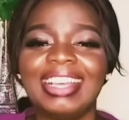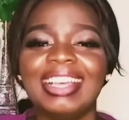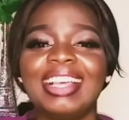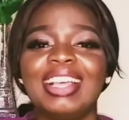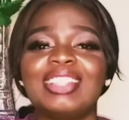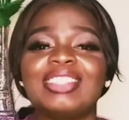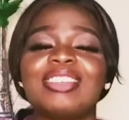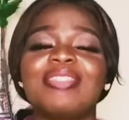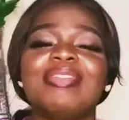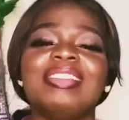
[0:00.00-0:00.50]

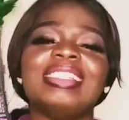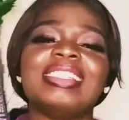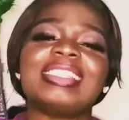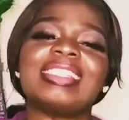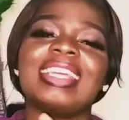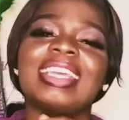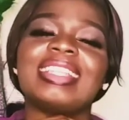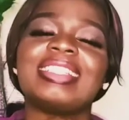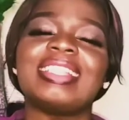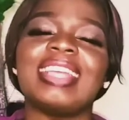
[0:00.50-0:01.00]
So please
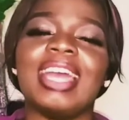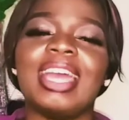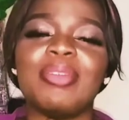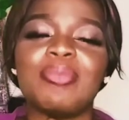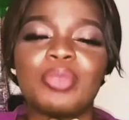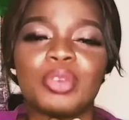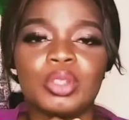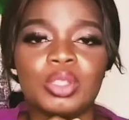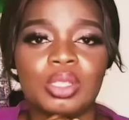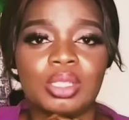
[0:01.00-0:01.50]
take time
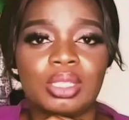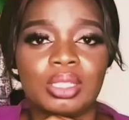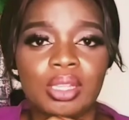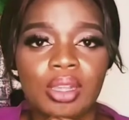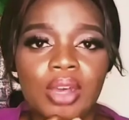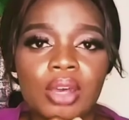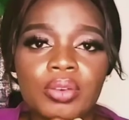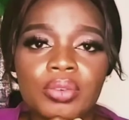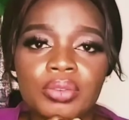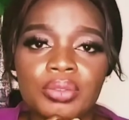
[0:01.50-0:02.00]
for
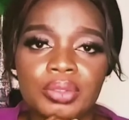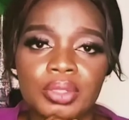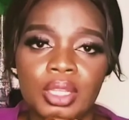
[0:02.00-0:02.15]
yourself.